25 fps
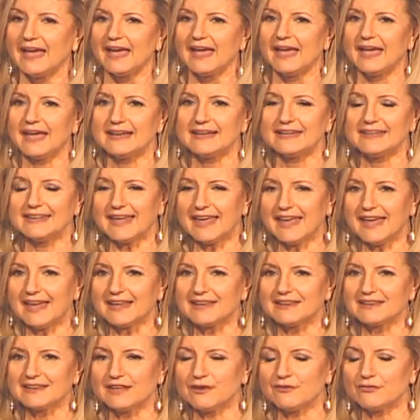And
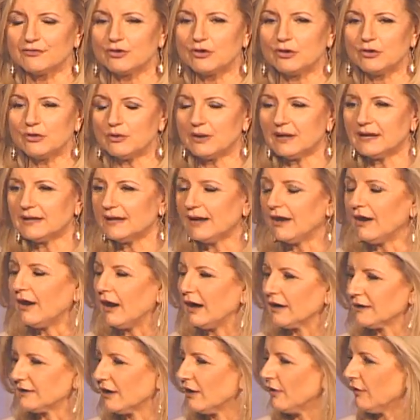yet, if you look at
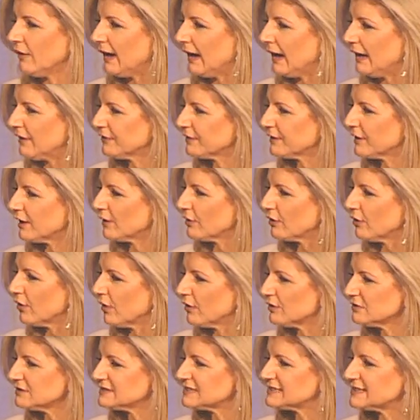our healthcare
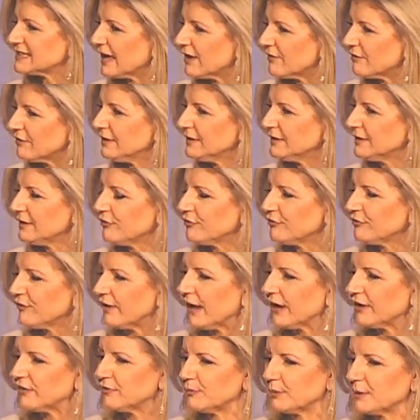costs,
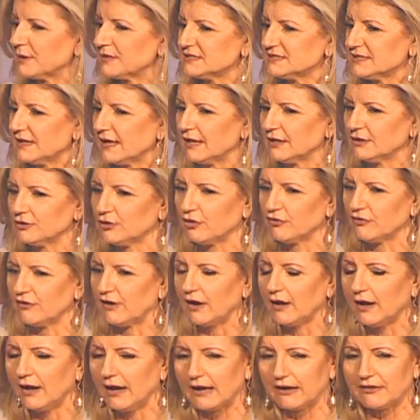75% of
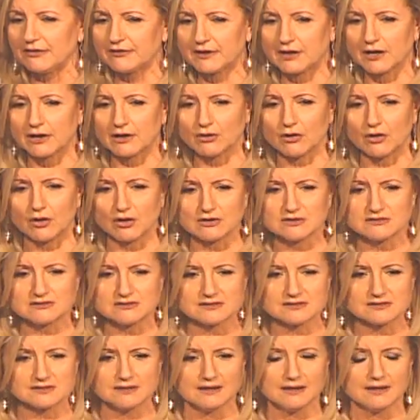our healthcare
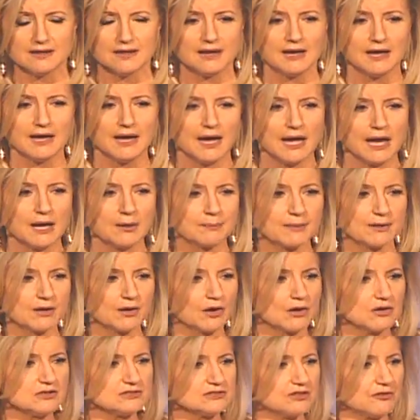costs are
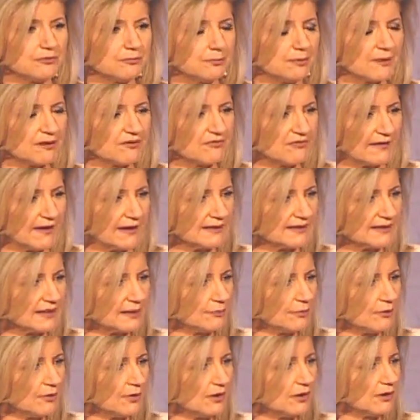because of
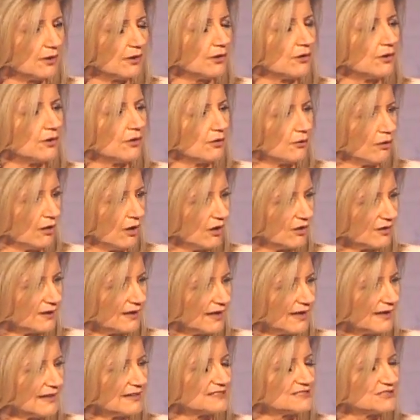preventable,
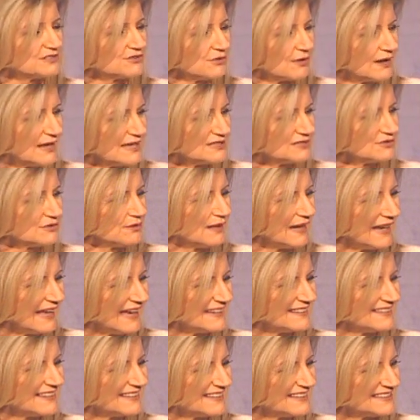chronic,
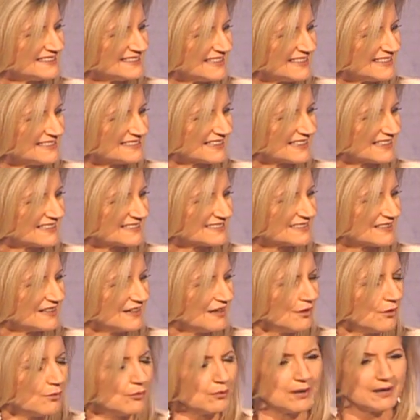stress-related diseases.
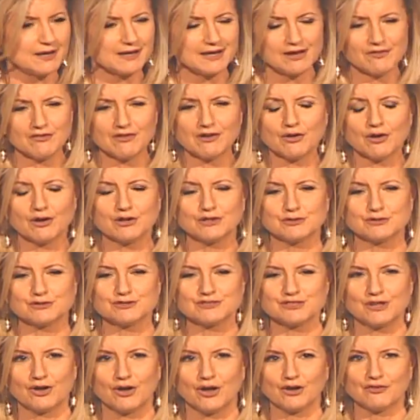We're never going to
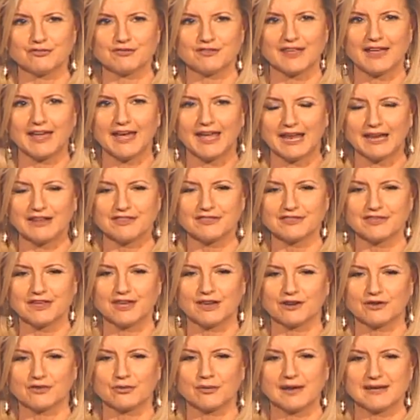solve the
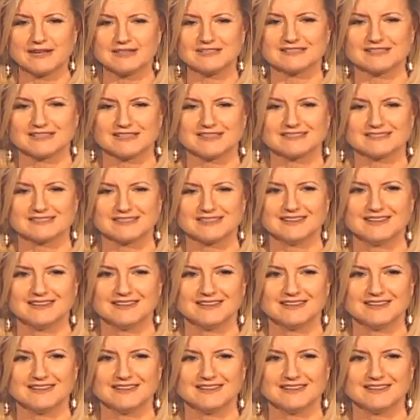healthcare crisis